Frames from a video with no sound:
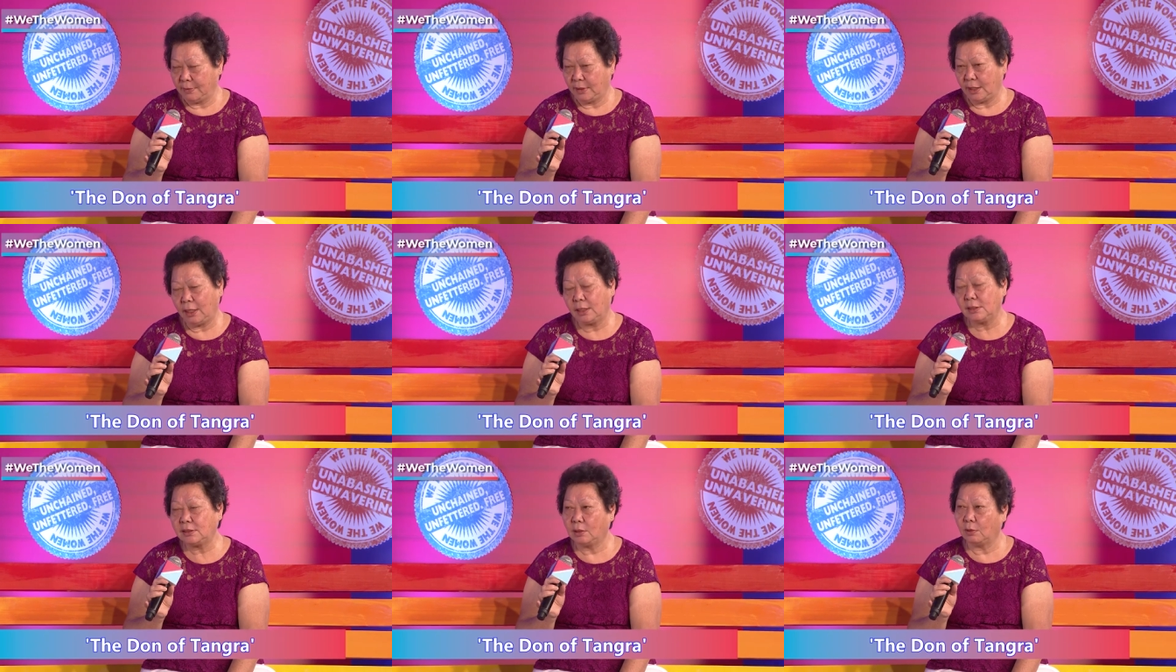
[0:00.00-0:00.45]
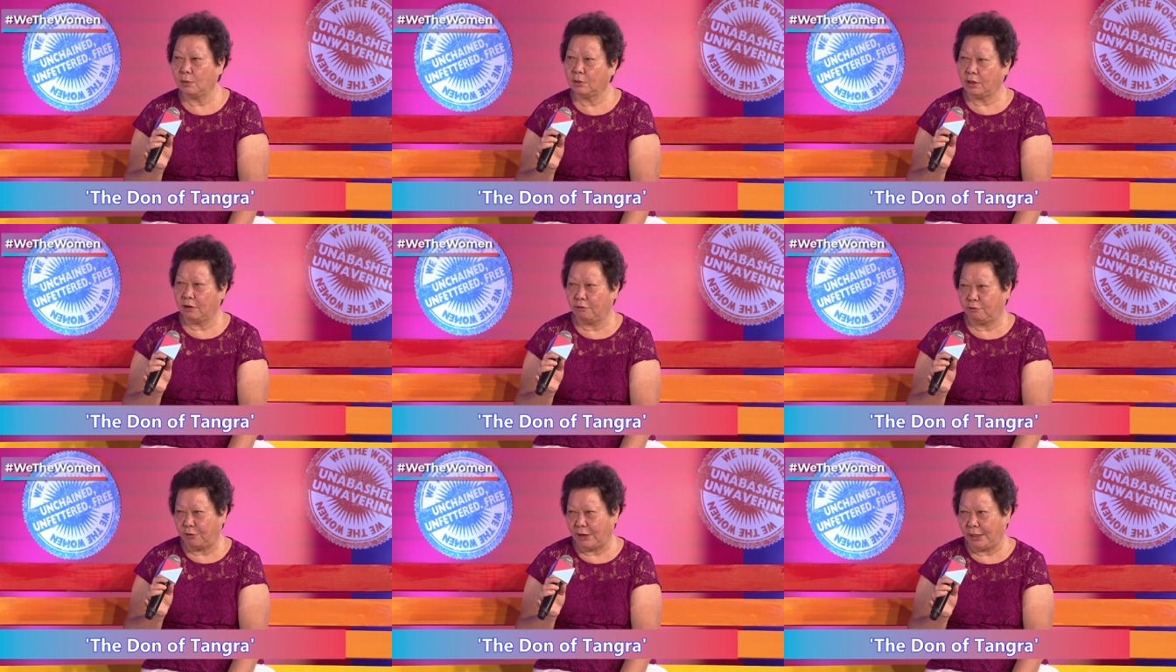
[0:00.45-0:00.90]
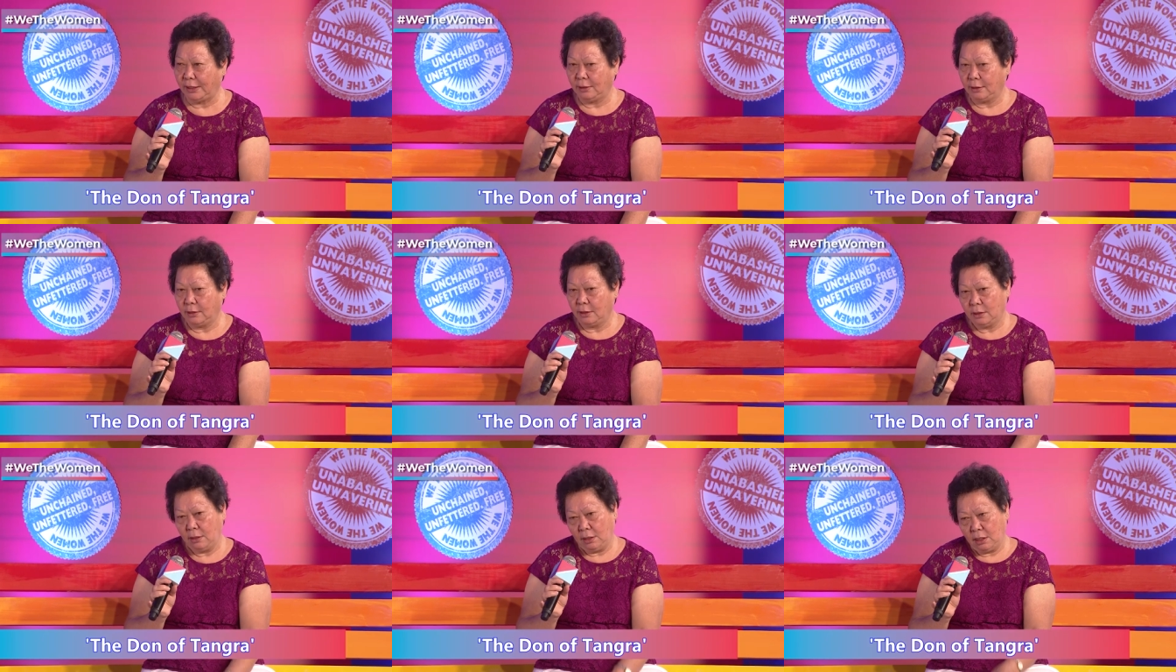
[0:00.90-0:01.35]
I said, okay, fine.
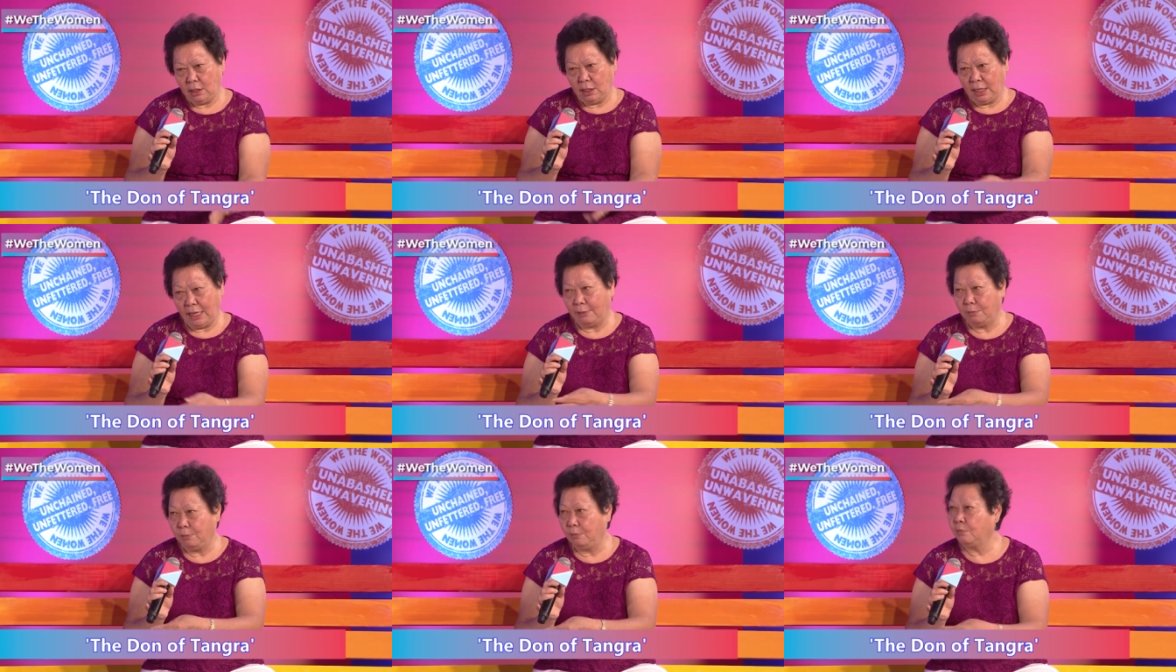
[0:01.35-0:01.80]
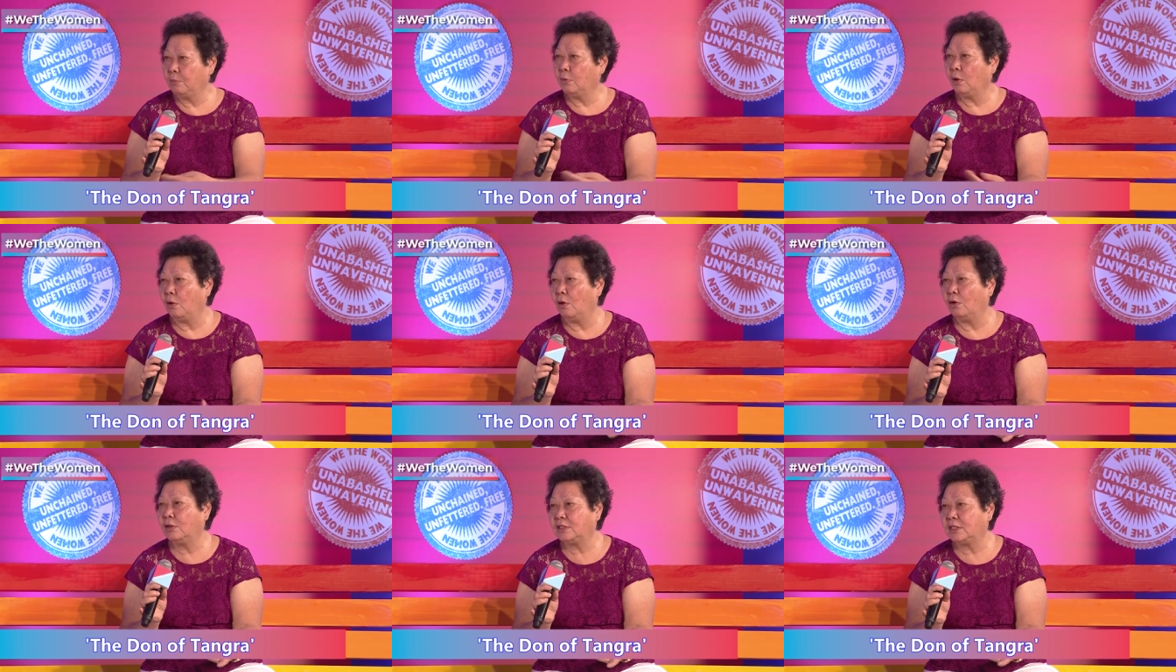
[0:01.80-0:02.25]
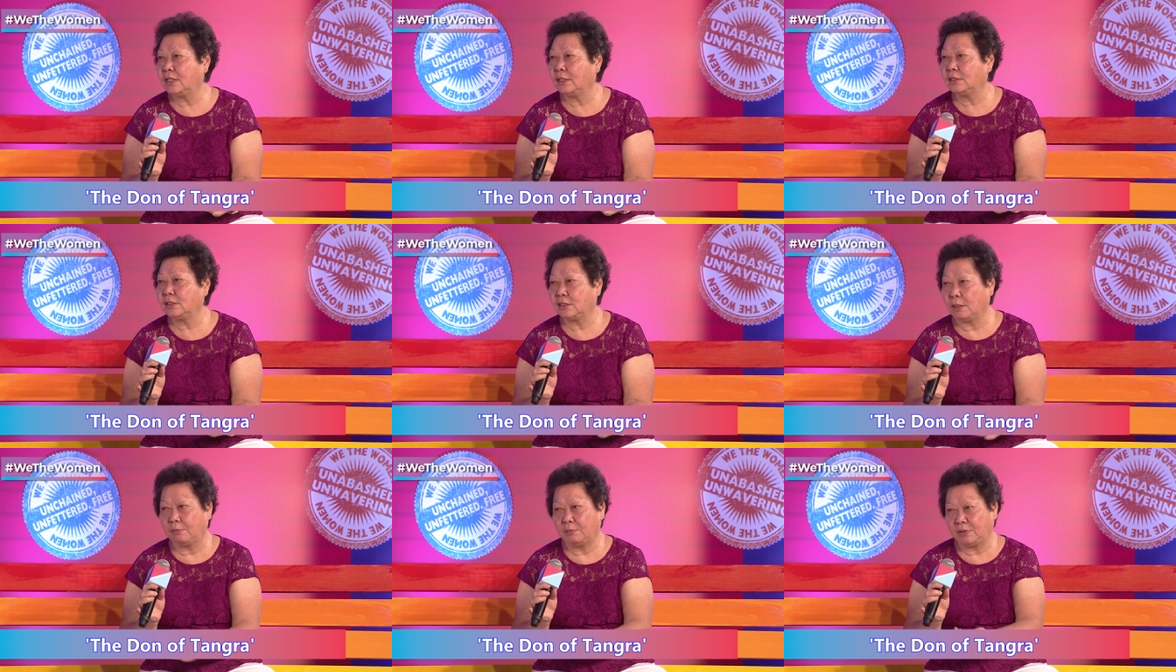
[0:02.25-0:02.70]
I'm hosting
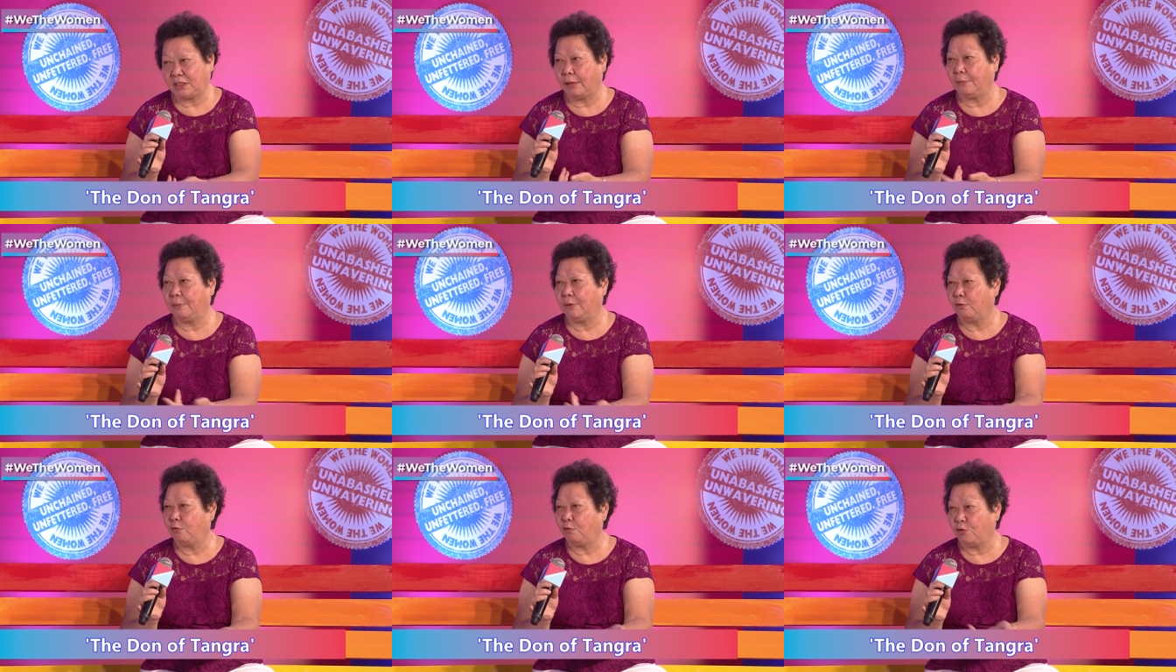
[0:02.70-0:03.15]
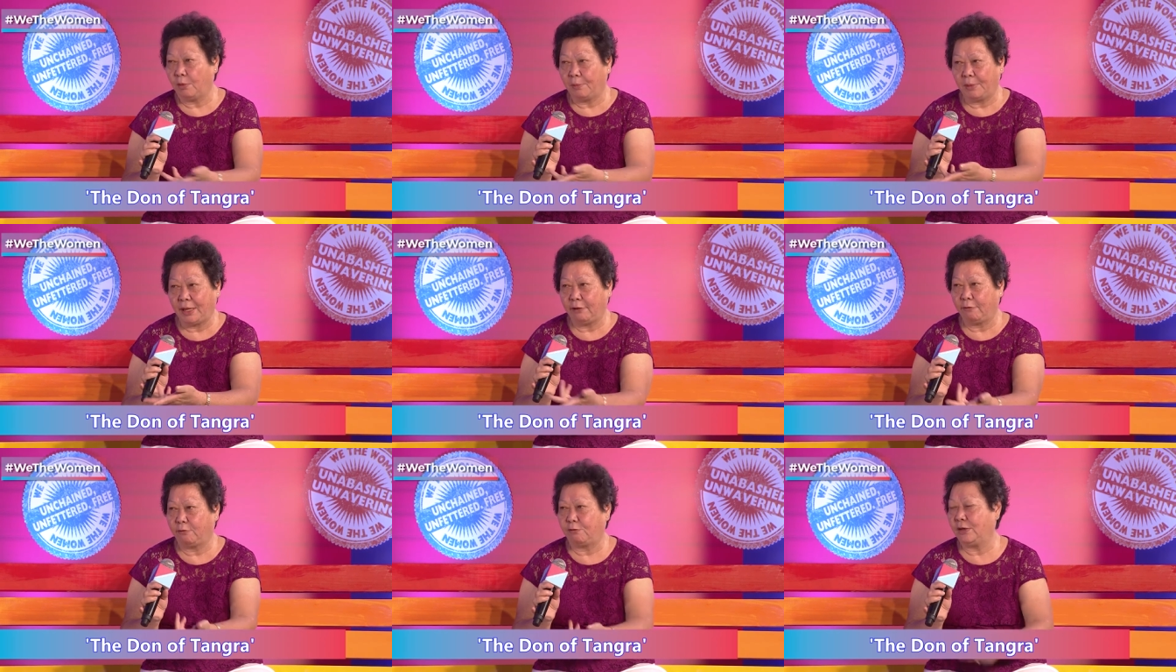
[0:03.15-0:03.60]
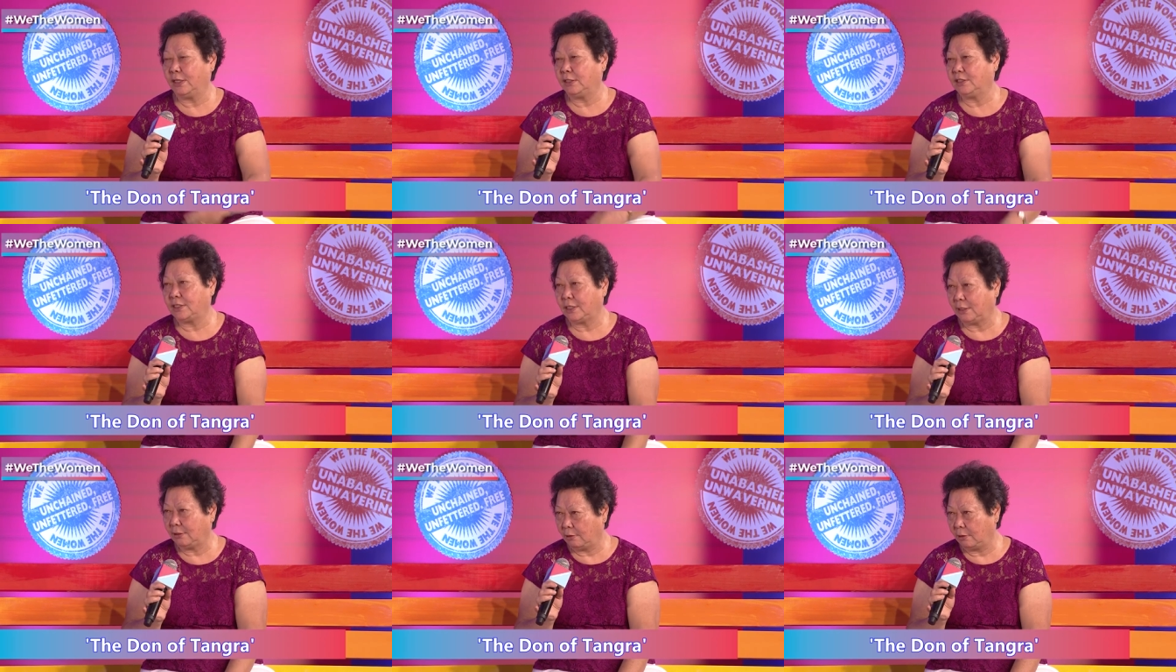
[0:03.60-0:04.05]
some table for my
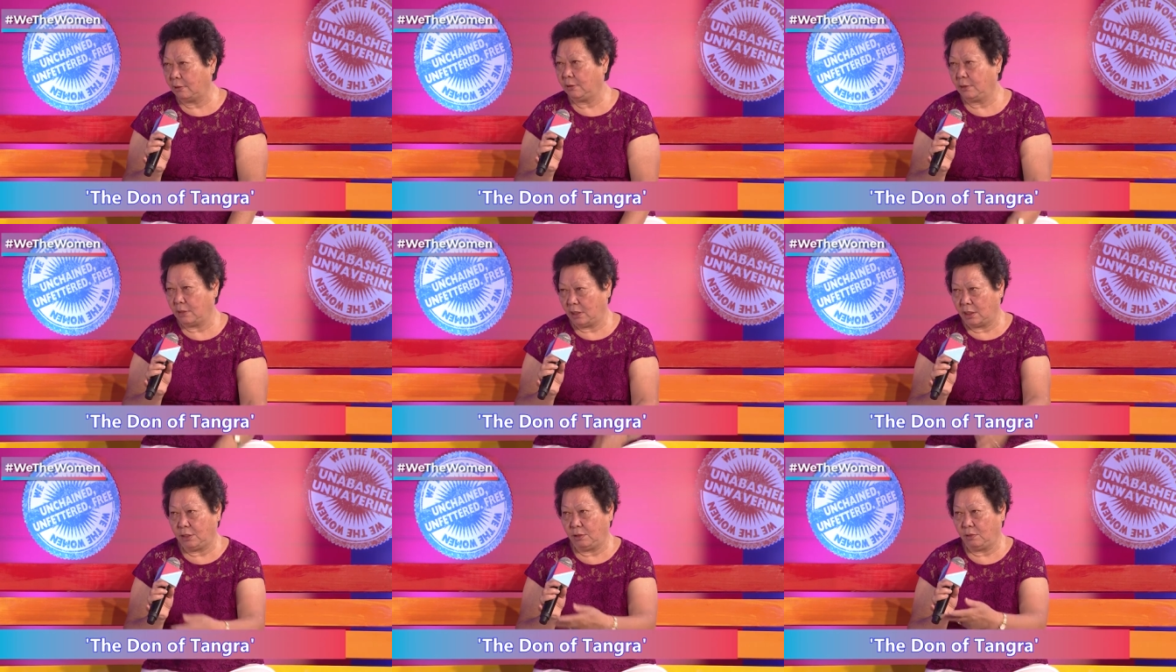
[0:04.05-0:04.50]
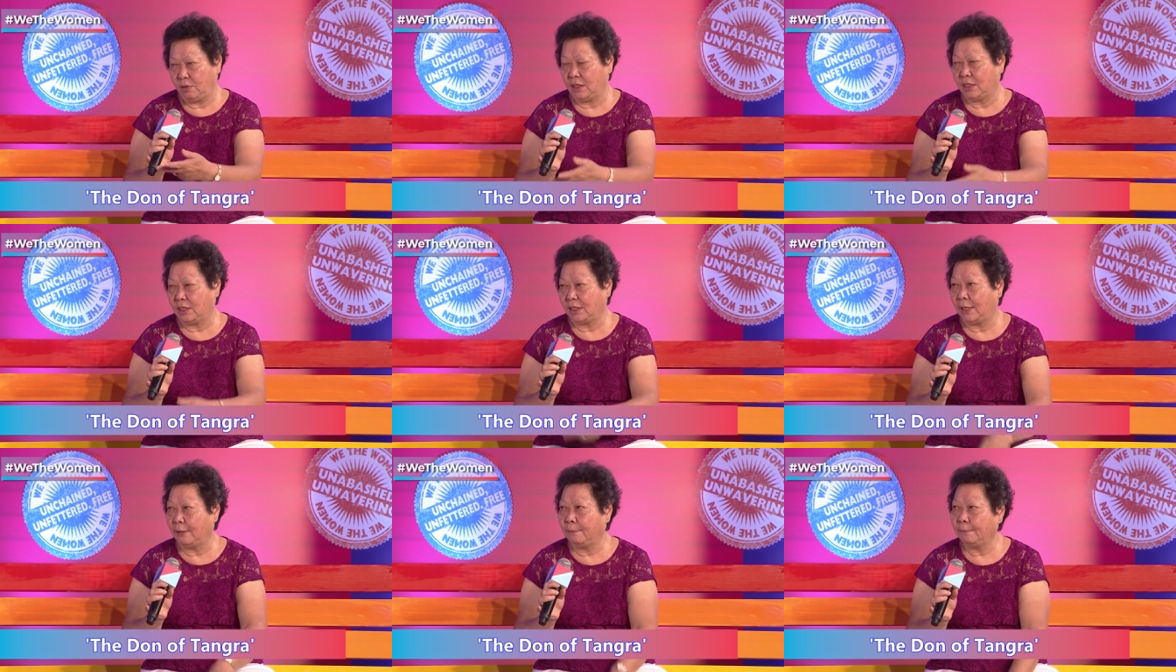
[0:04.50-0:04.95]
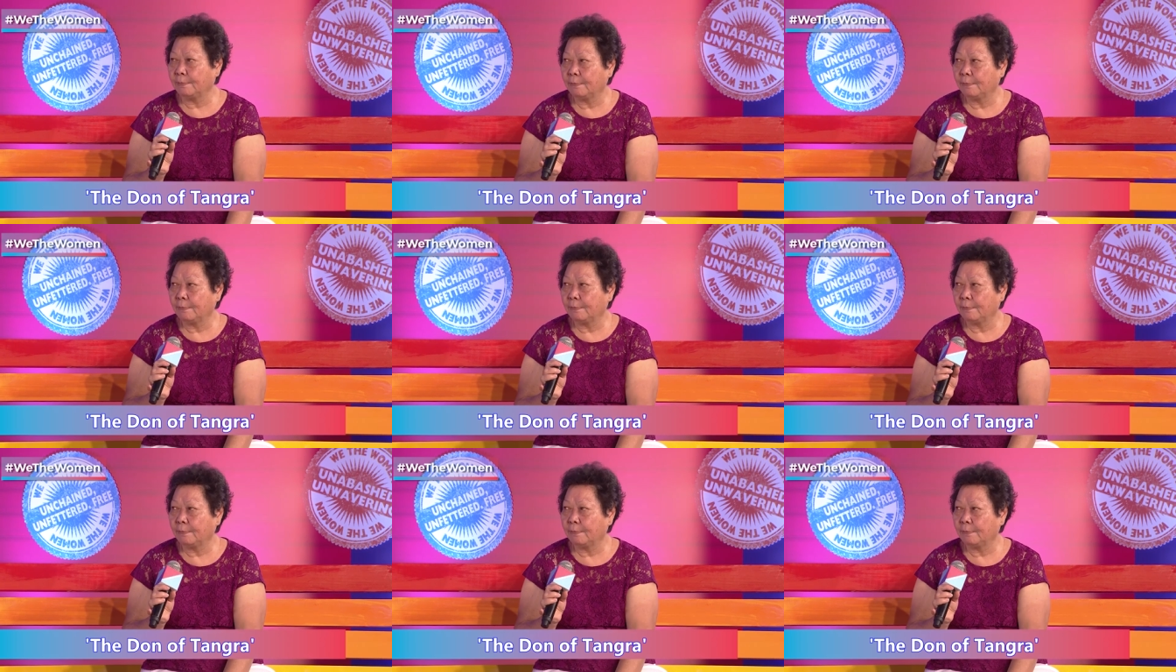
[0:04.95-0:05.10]
friends and all, New Year time.